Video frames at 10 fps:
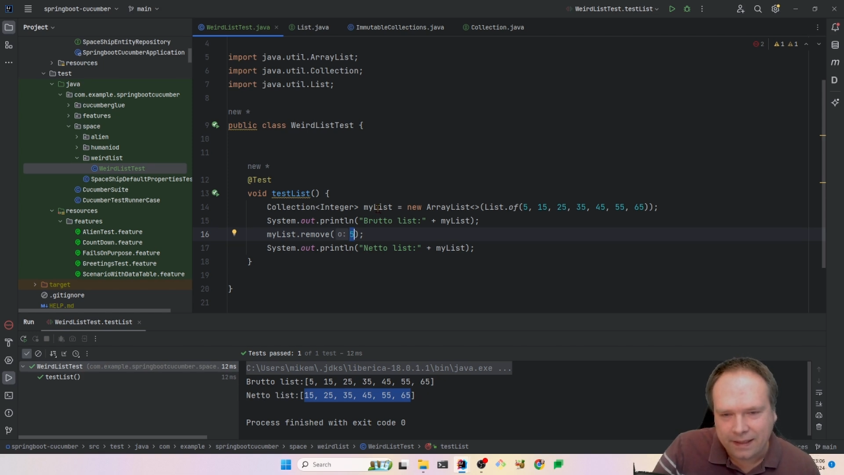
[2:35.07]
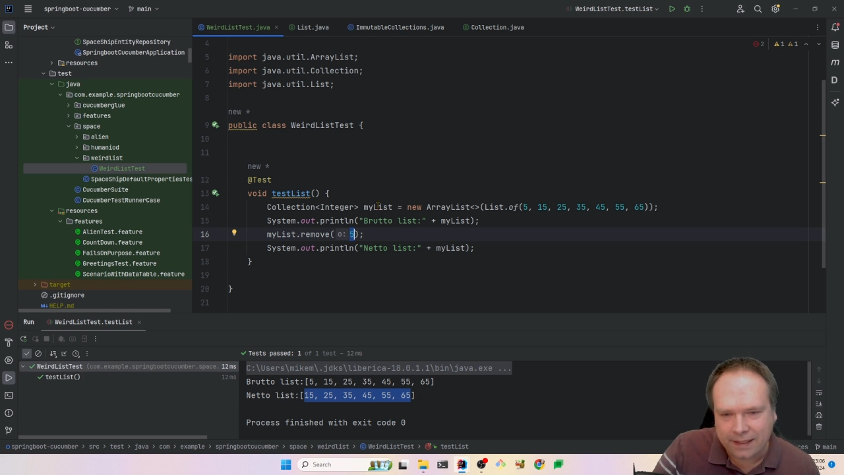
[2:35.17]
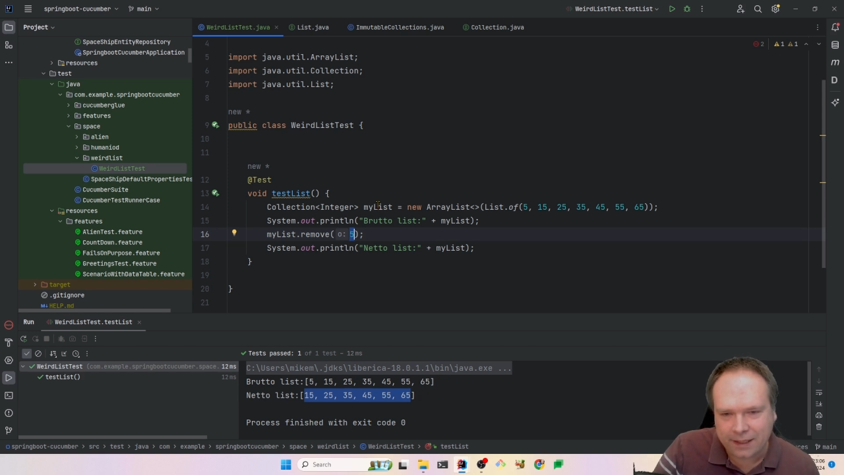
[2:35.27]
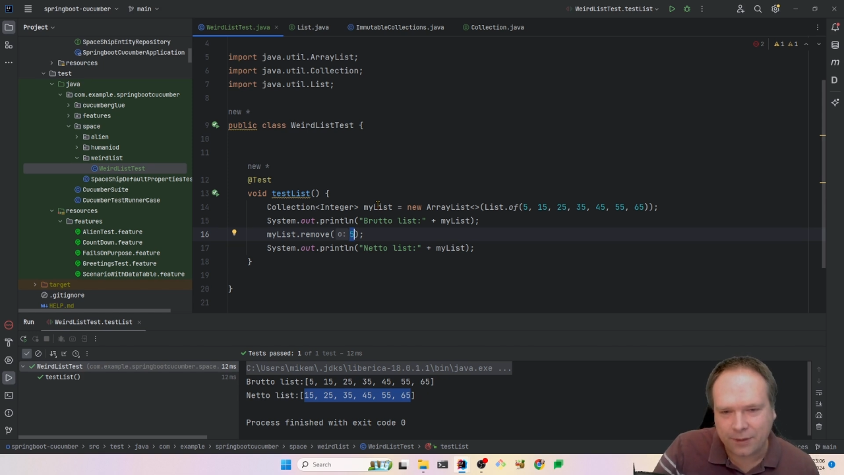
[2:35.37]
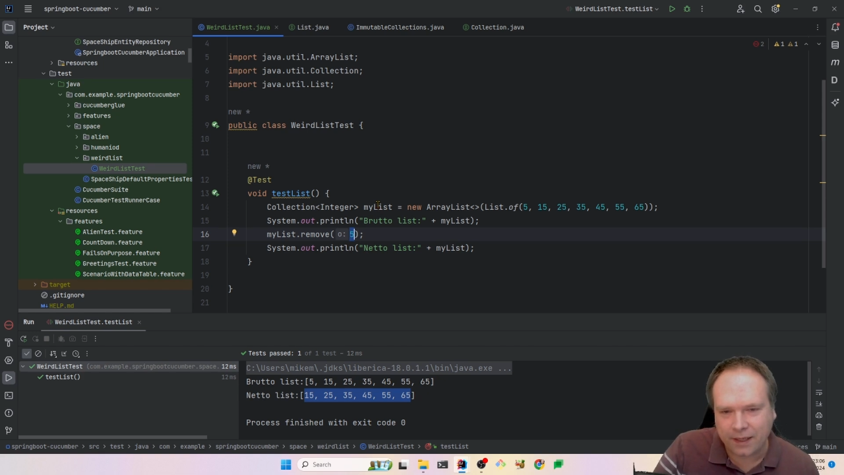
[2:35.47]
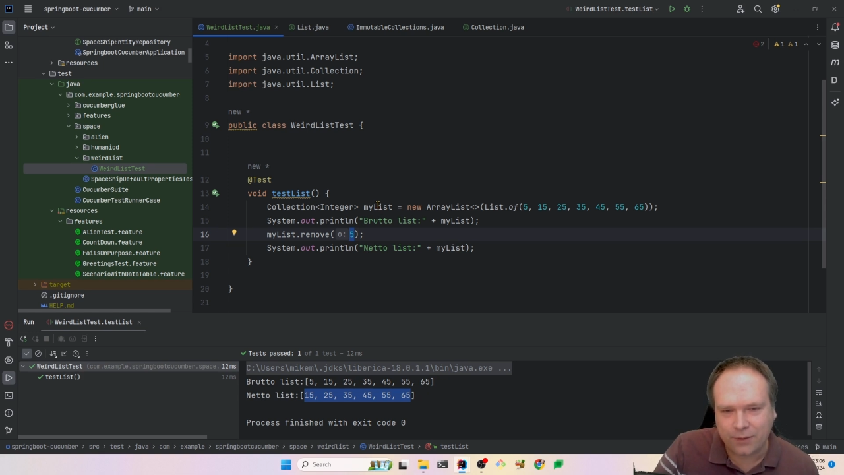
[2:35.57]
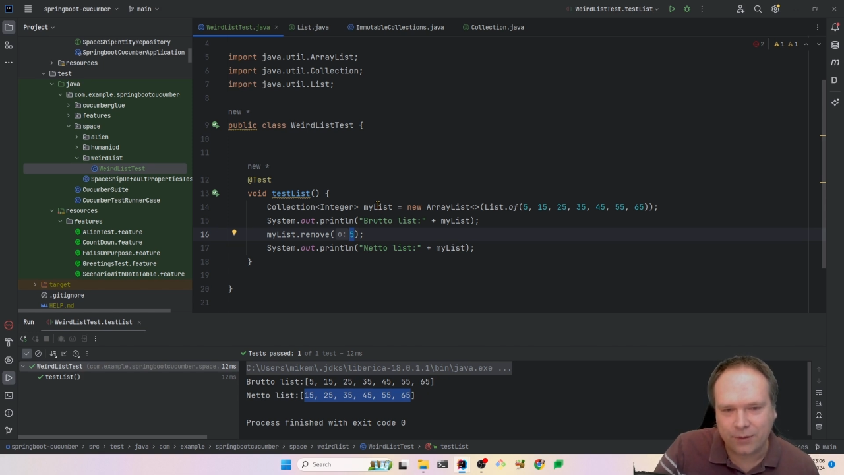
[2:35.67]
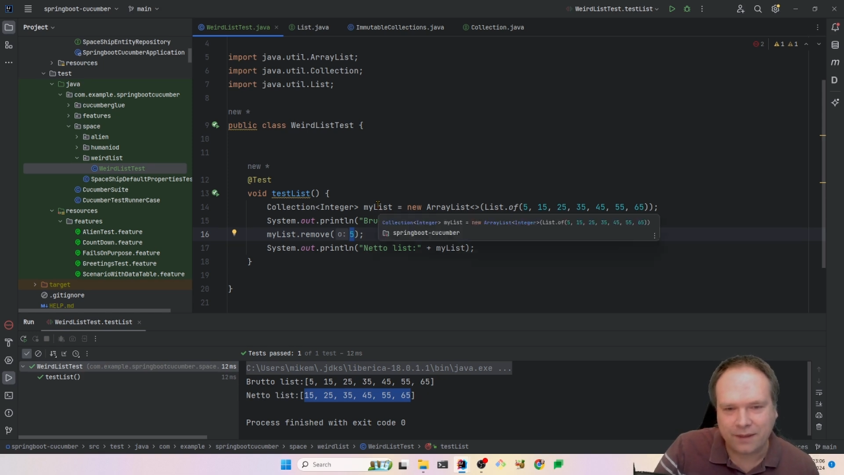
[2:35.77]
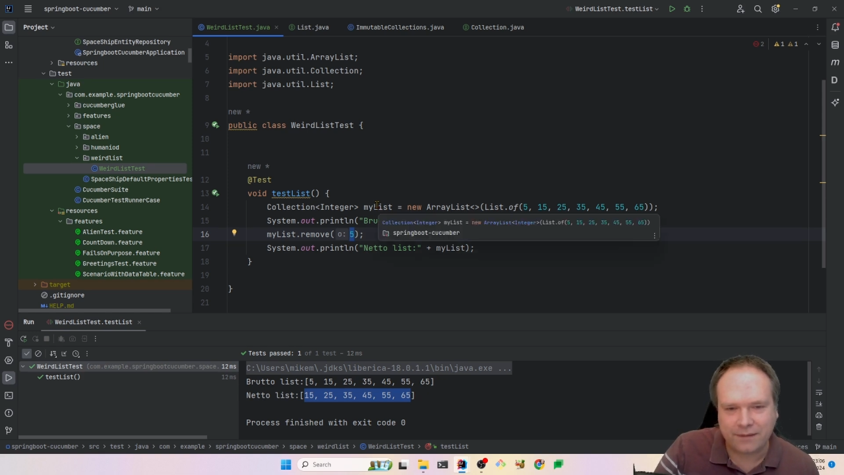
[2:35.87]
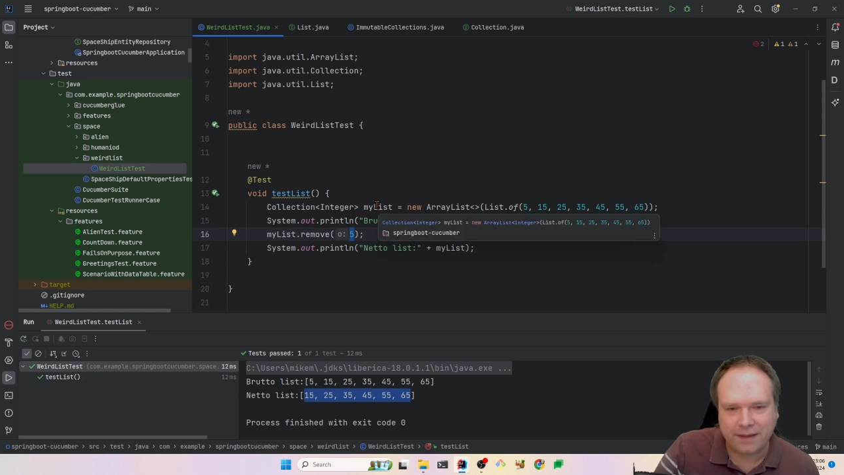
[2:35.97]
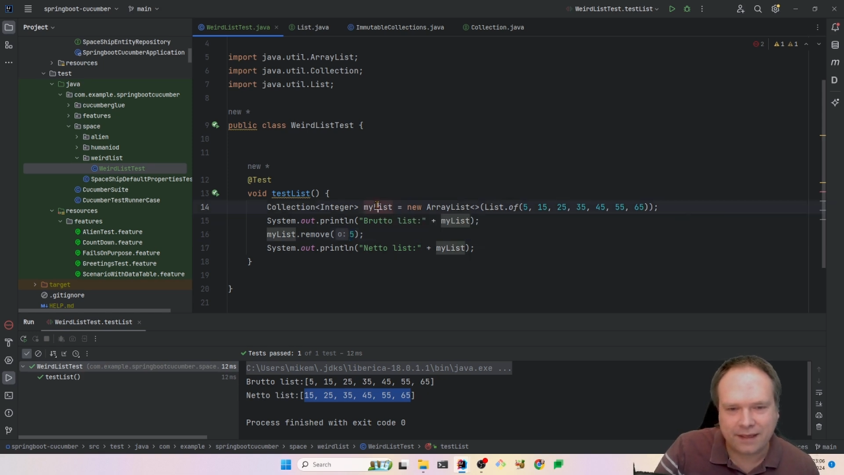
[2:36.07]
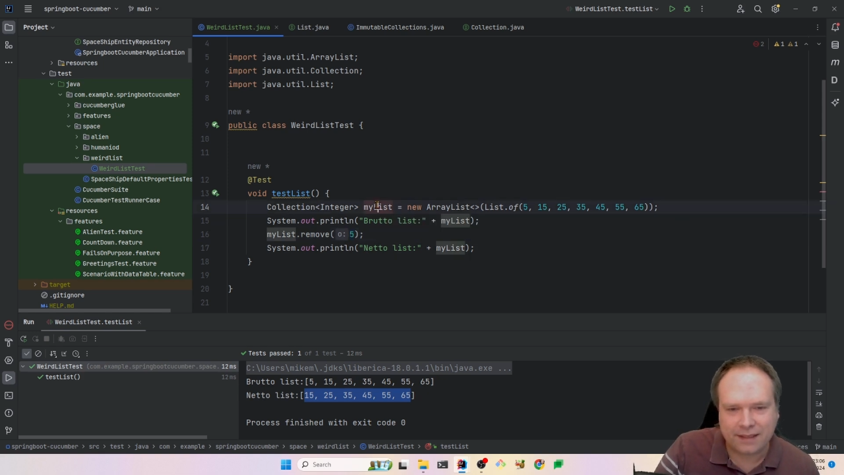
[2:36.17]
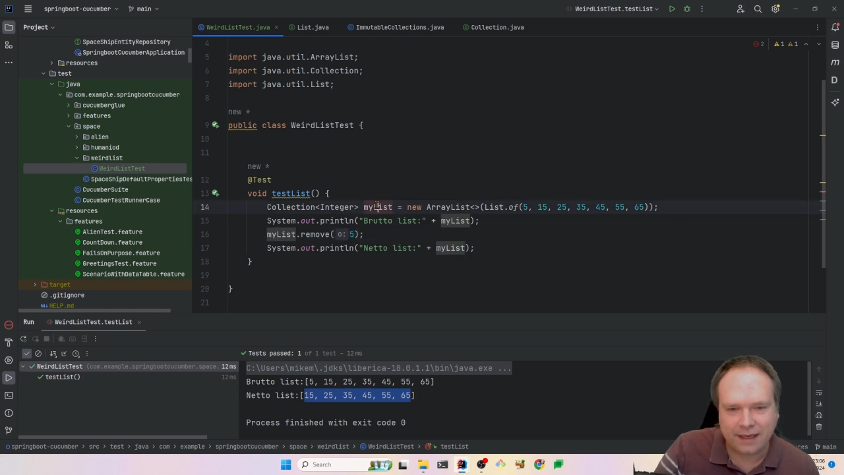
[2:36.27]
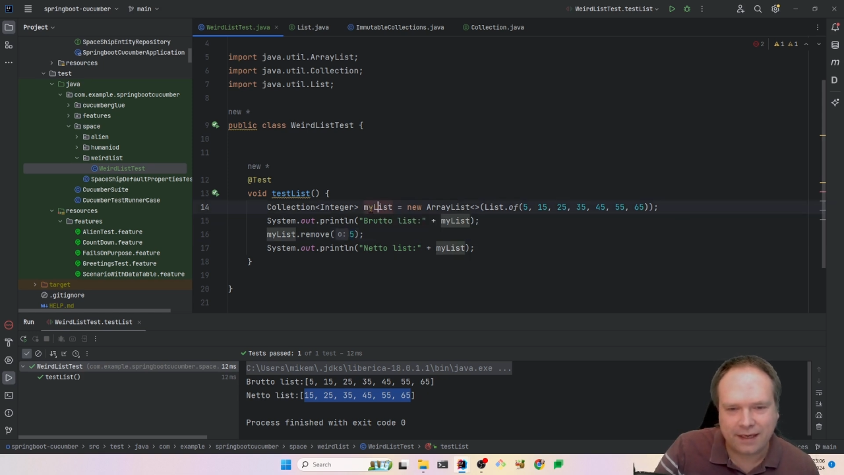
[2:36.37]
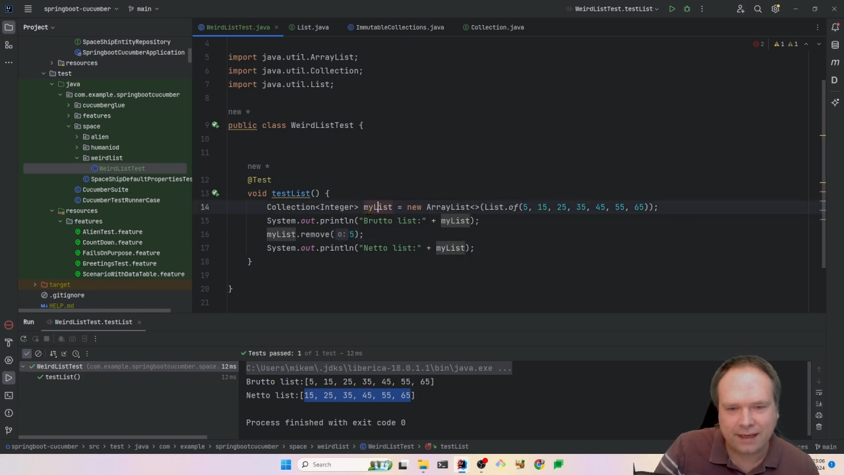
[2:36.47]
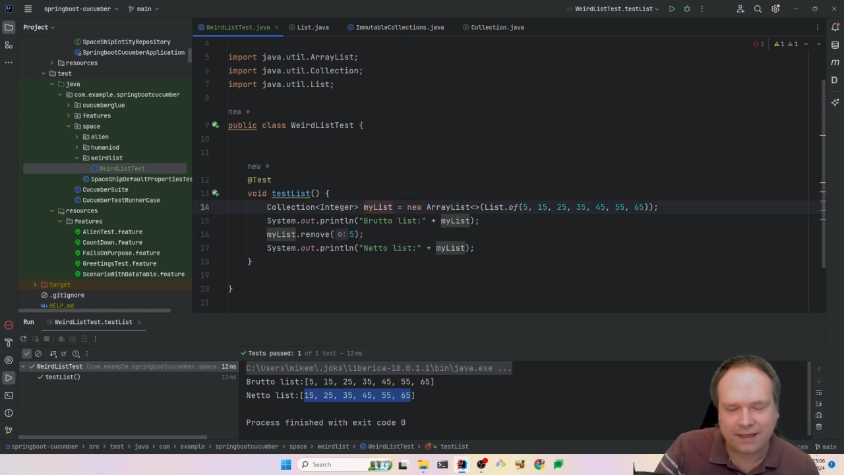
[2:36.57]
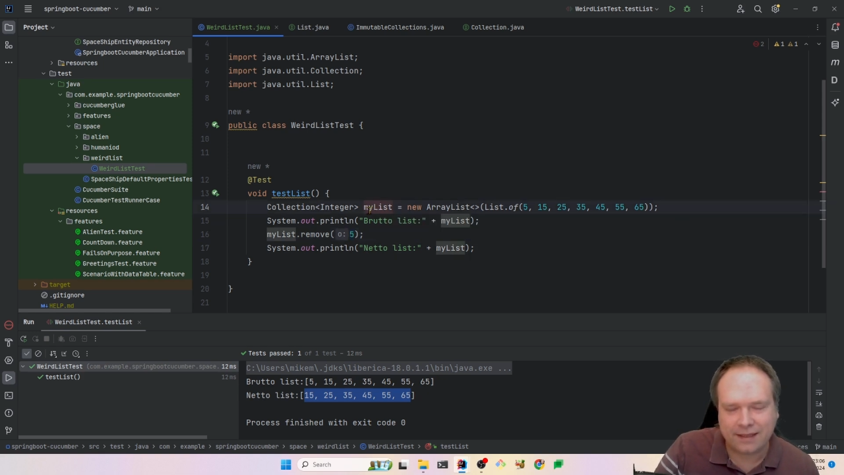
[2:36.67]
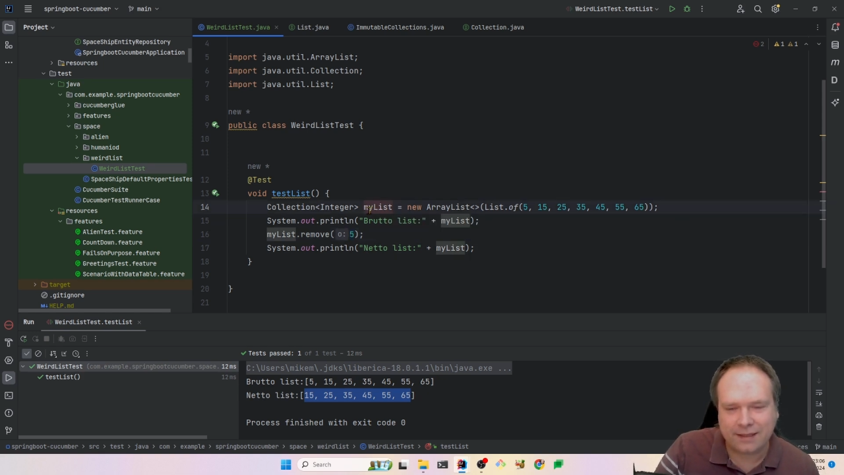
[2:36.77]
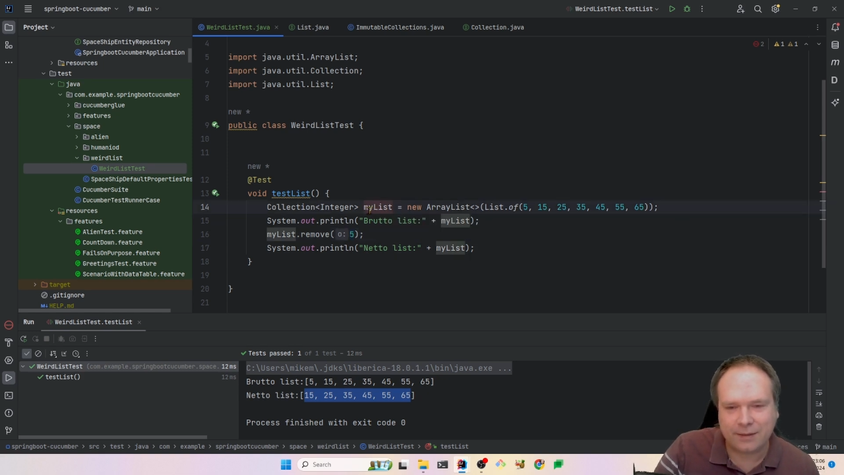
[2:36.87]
this is quite cool. I think it's and it's,